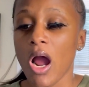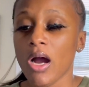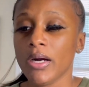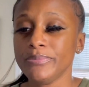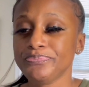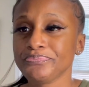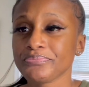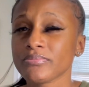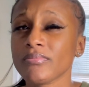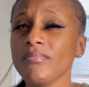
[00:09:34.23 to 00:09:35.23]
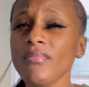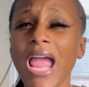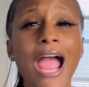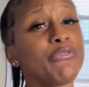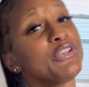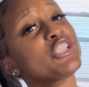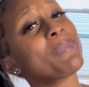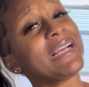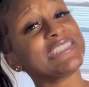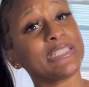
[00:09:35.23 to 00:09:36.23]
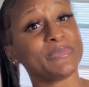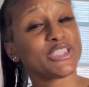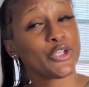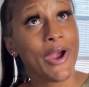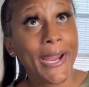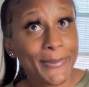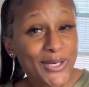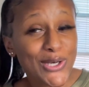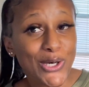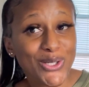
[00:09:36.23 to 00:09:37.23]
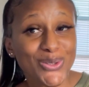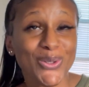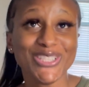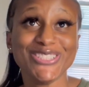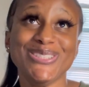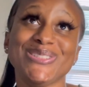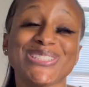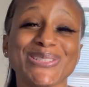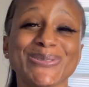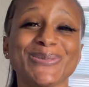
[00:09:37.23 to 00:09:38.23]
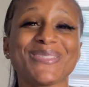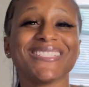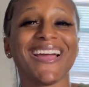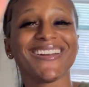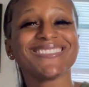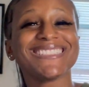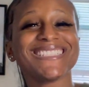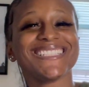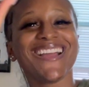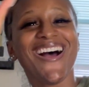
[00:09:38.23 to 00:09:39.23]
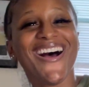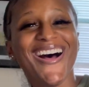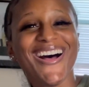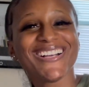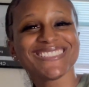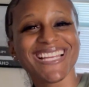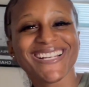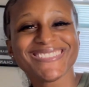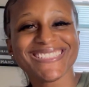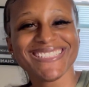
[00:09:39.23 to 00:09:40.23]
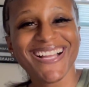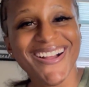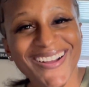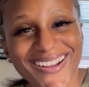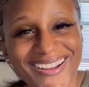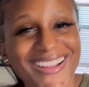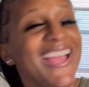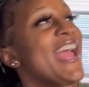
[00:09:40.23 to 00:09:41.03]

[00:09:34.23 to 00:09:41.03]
Um, I reached my subscriber goal on YouTube. Shout out to y'all. Shout out to y'all.